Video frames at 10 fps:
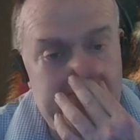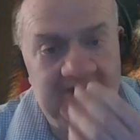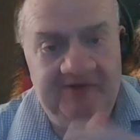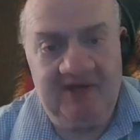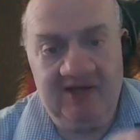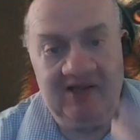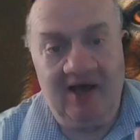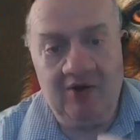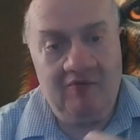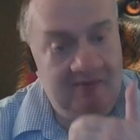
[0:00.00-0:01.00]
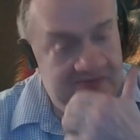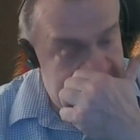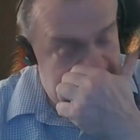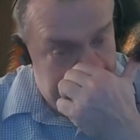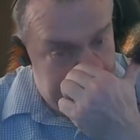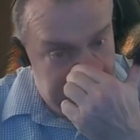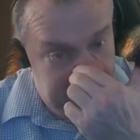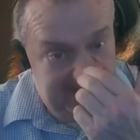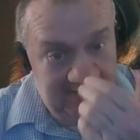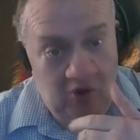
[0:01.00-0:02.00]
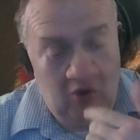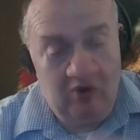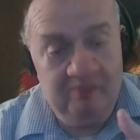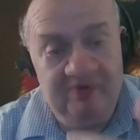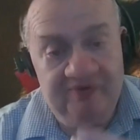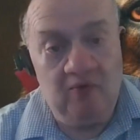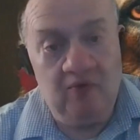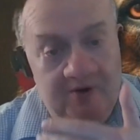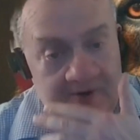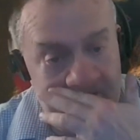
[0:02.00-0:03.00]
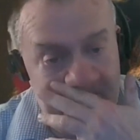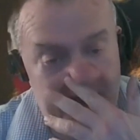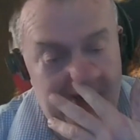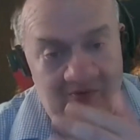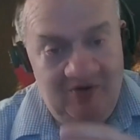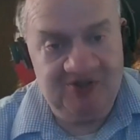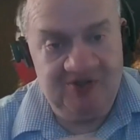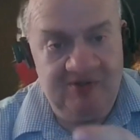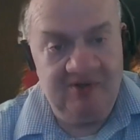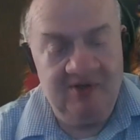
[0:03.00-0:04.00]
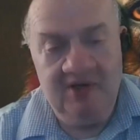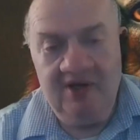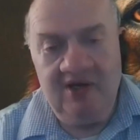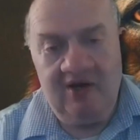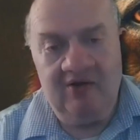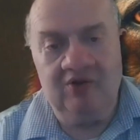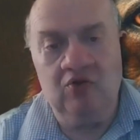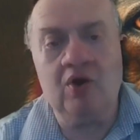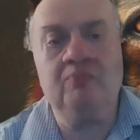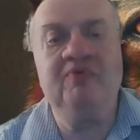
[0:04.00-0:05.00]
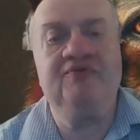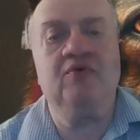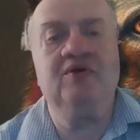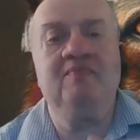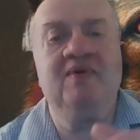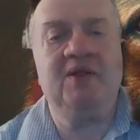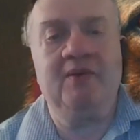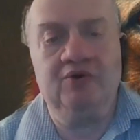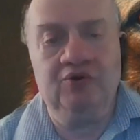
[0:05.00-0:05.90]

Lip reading: done that a lot of reps long before the aggression, long before it met another